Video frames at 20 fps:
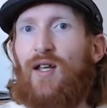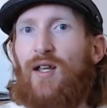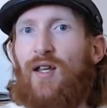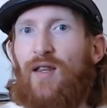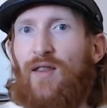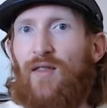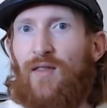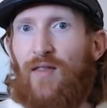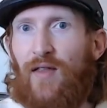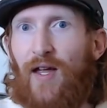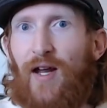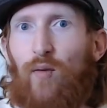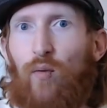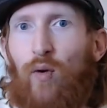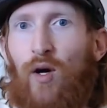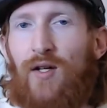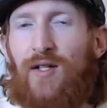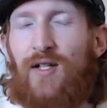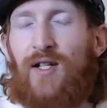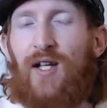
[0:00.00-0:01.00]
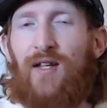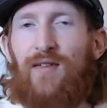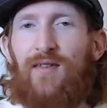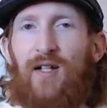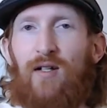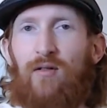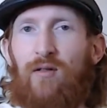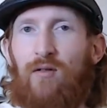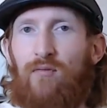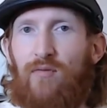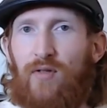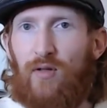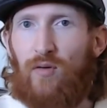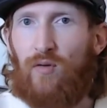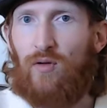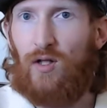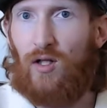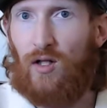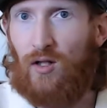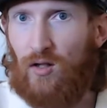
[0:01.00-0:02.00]
they want to get their review
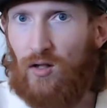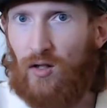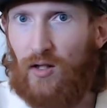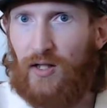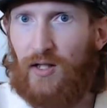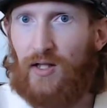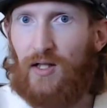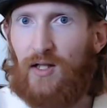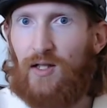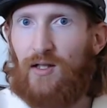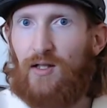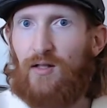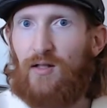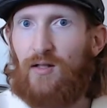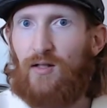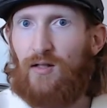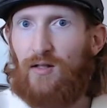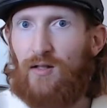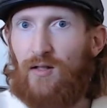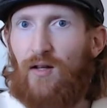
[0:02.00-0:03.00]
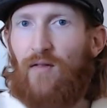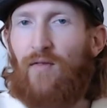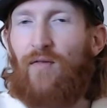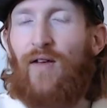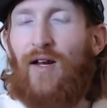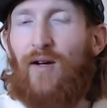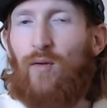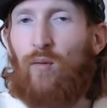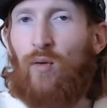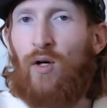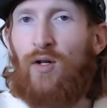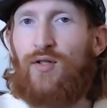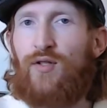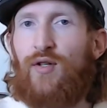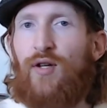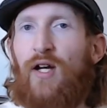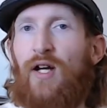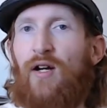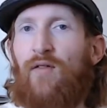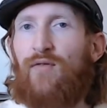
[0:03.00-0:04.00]
early. They want to
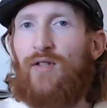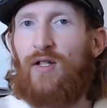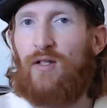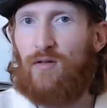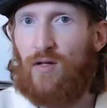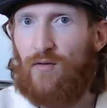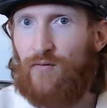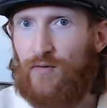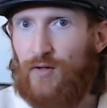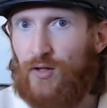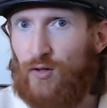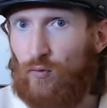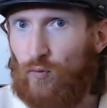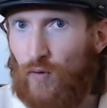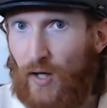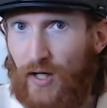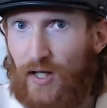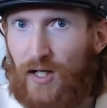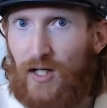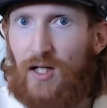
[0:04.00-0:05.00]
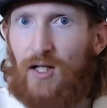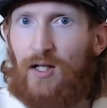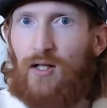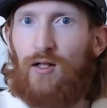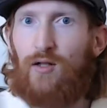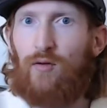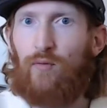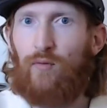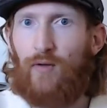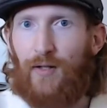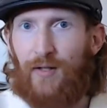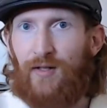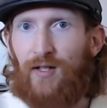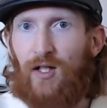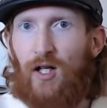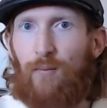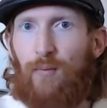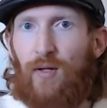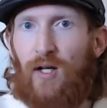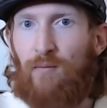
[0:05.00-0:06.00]
have their review ready, written
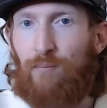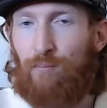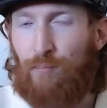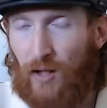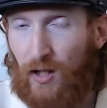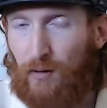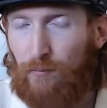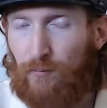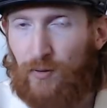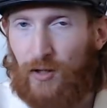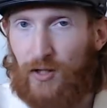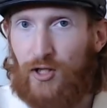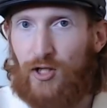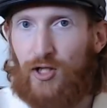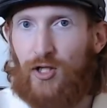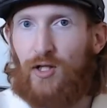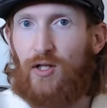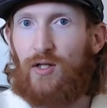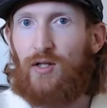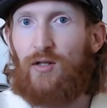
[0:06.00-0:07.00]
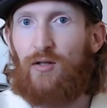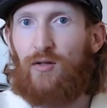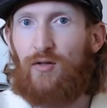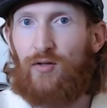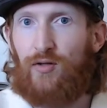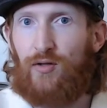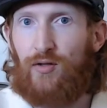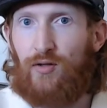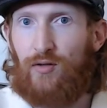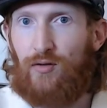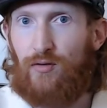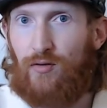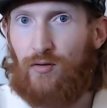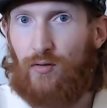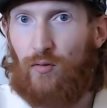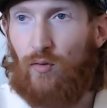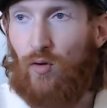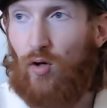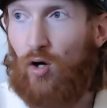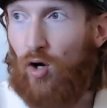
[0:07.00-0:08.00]
up, and published to
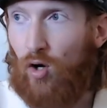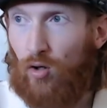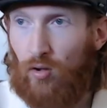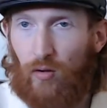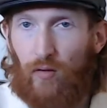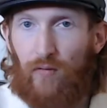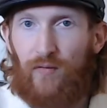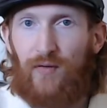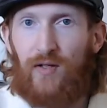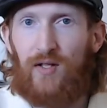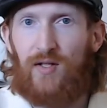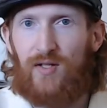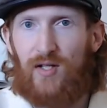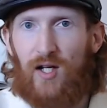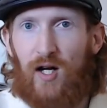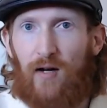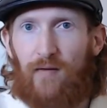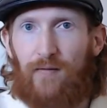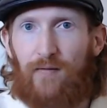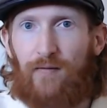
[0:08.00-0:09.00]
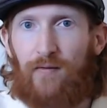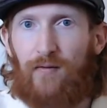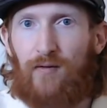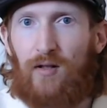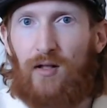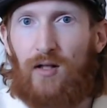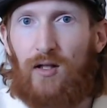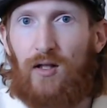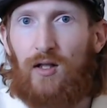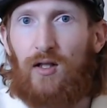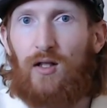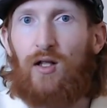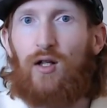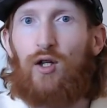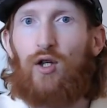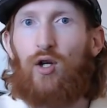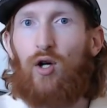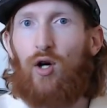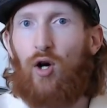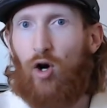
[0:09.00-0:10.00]
all of their stuff
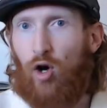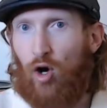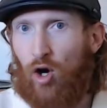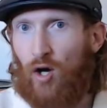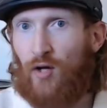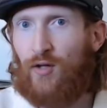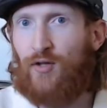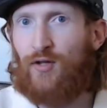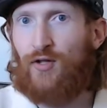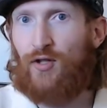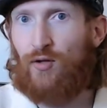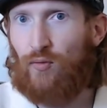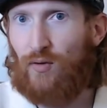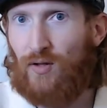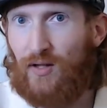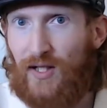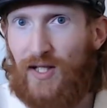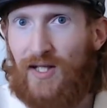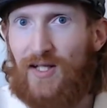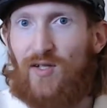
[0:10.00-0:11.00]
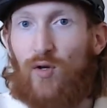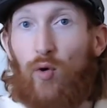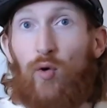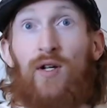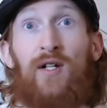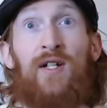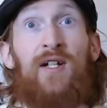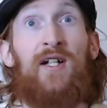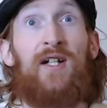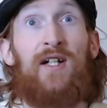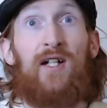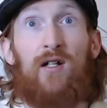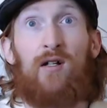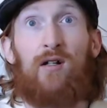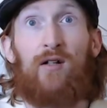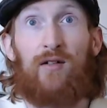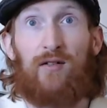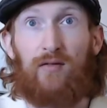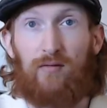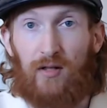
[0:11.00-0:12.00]
on the release or
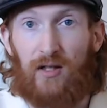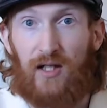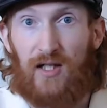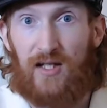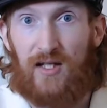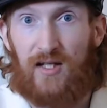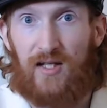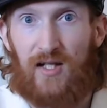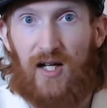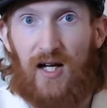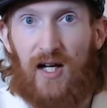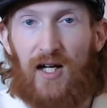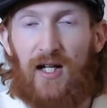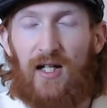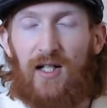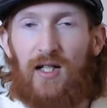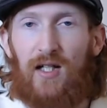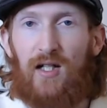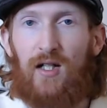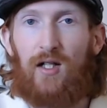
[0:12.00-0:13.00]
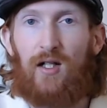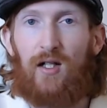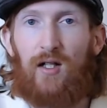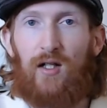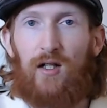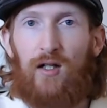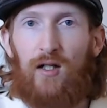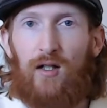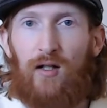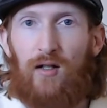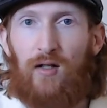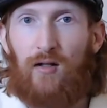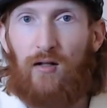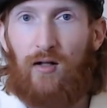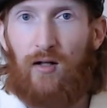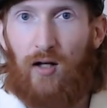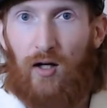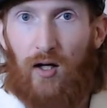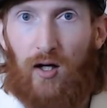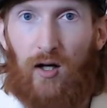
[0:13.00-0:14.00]
near the release day
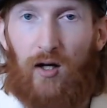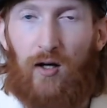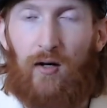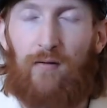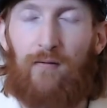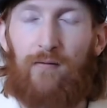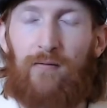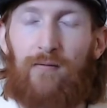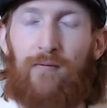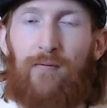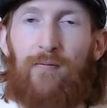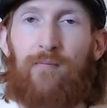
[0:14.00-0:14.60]
of